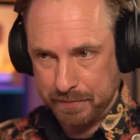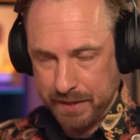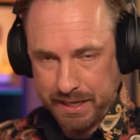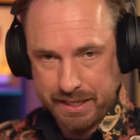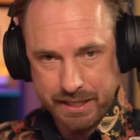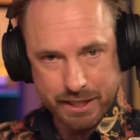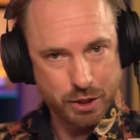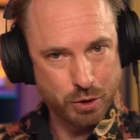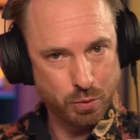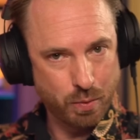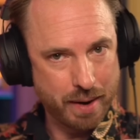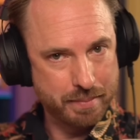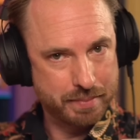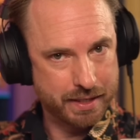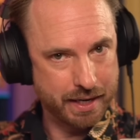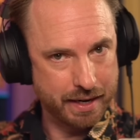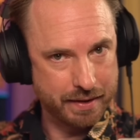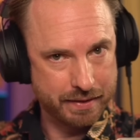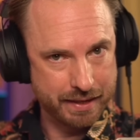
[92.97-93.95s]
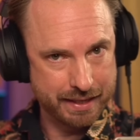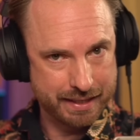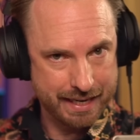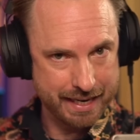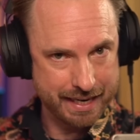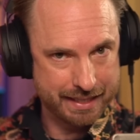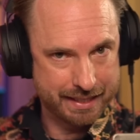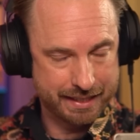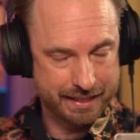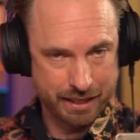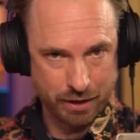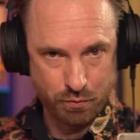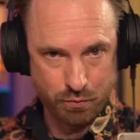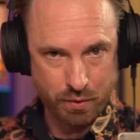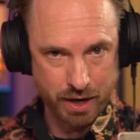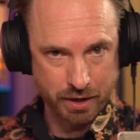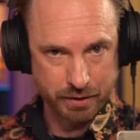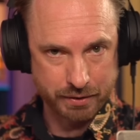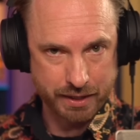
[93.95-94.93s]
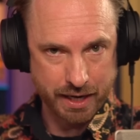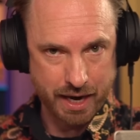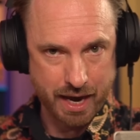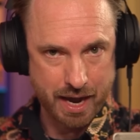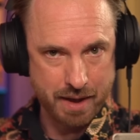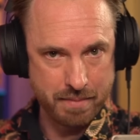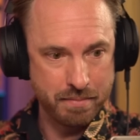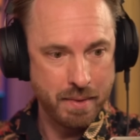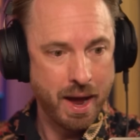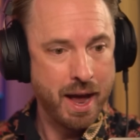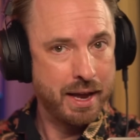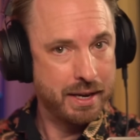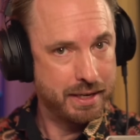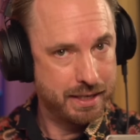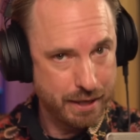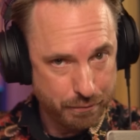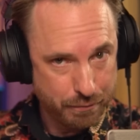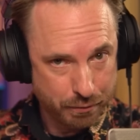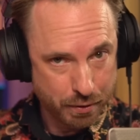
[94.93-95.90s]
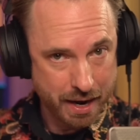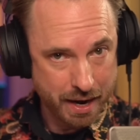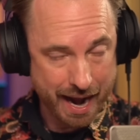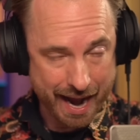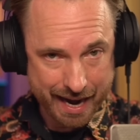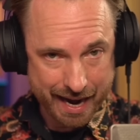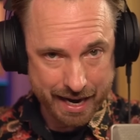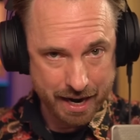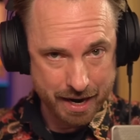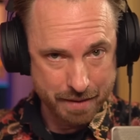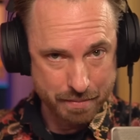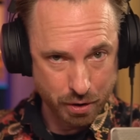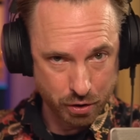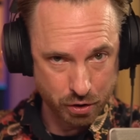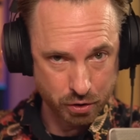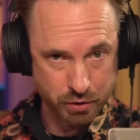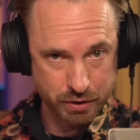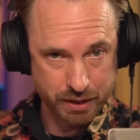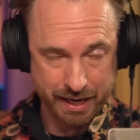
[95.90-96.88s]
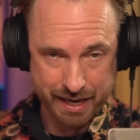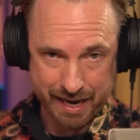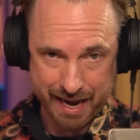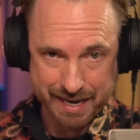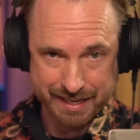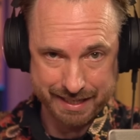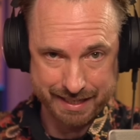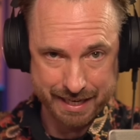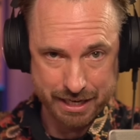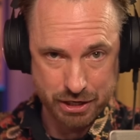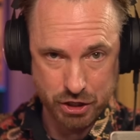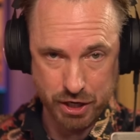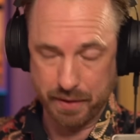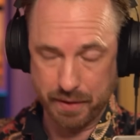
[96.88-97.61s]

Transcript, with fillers: This is a website that tests in real time different AI models against each